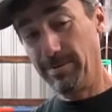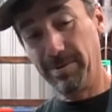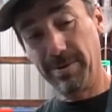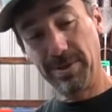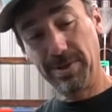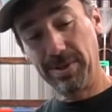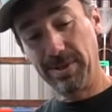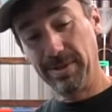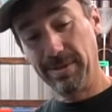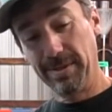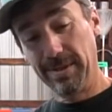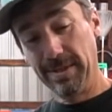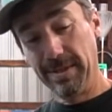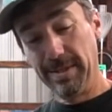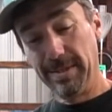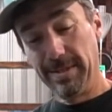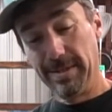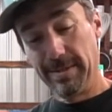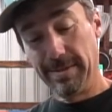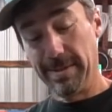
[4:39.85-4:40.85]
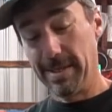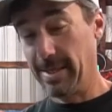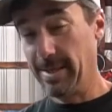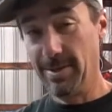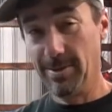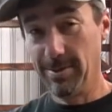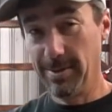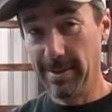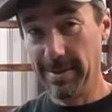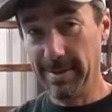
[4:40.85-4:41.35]
fishing, not
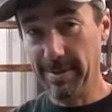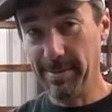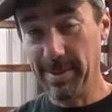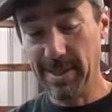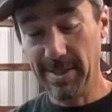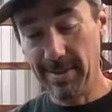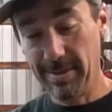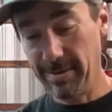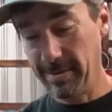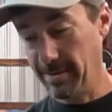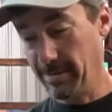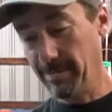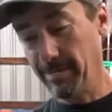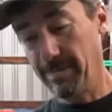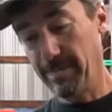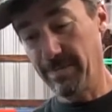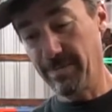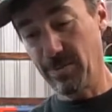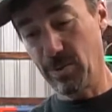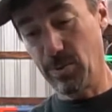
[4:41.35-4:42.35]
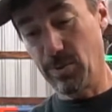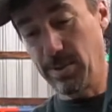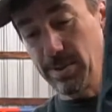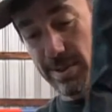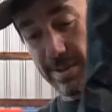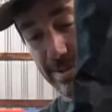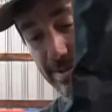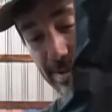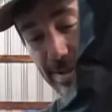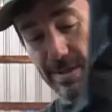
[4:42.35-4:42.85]
knowing any better. Of
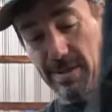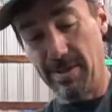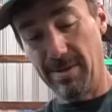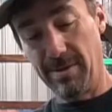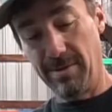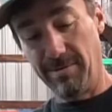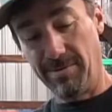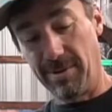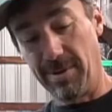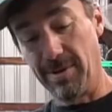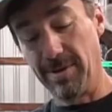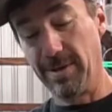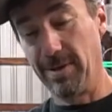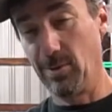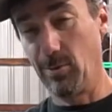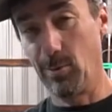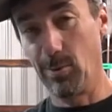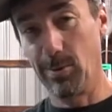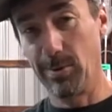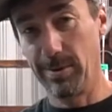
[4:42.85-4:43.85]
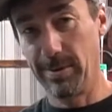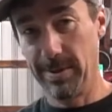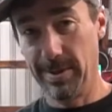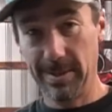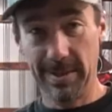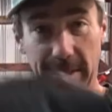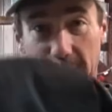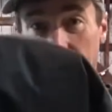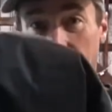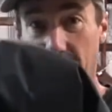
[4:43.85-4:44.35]
course, you fall in the water,
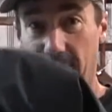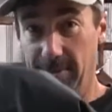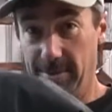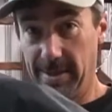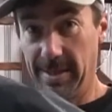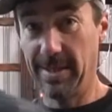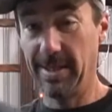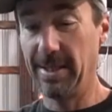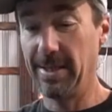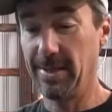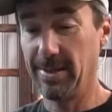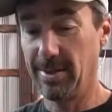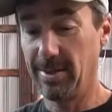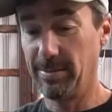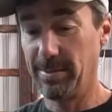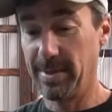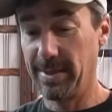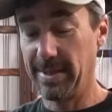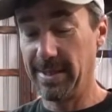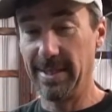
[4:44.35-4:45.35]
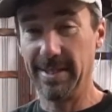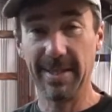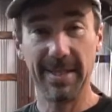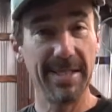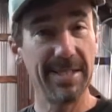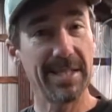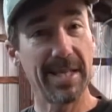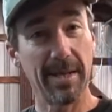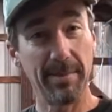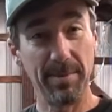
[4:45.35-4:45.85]
this ain't doing you any good, but it at
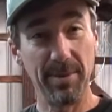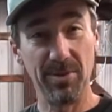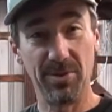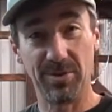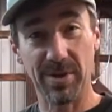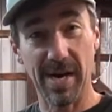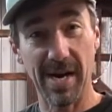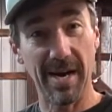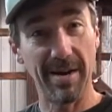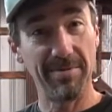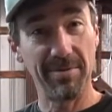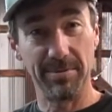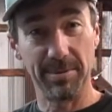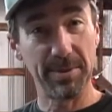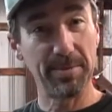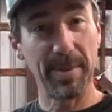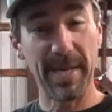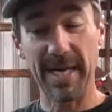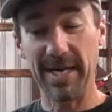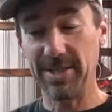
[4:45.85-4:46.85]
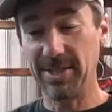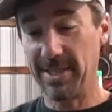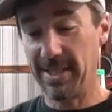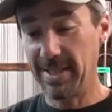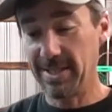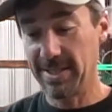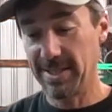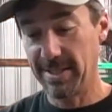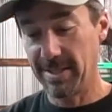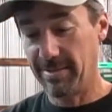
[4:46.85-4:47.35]
least kept you dry from splashing
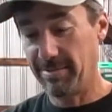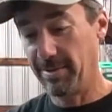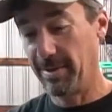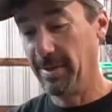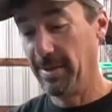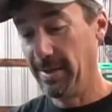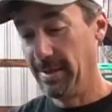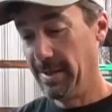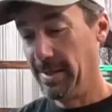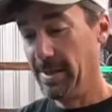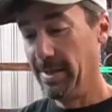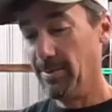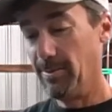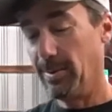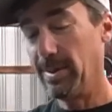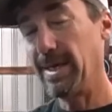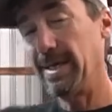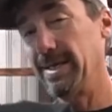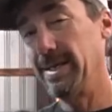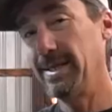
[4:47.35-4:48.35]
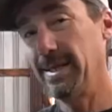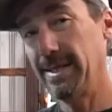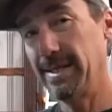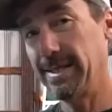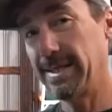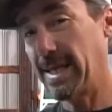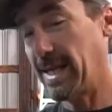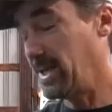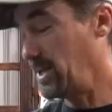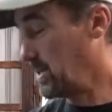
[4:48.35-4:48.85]
and stuff. What I did
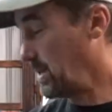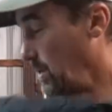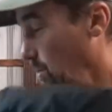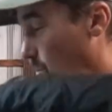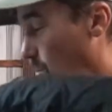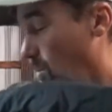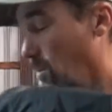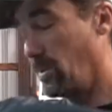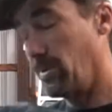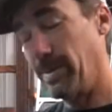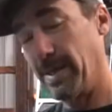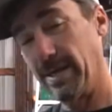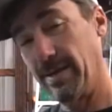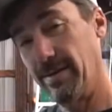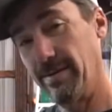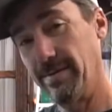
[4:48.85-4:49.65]
is actually wore my,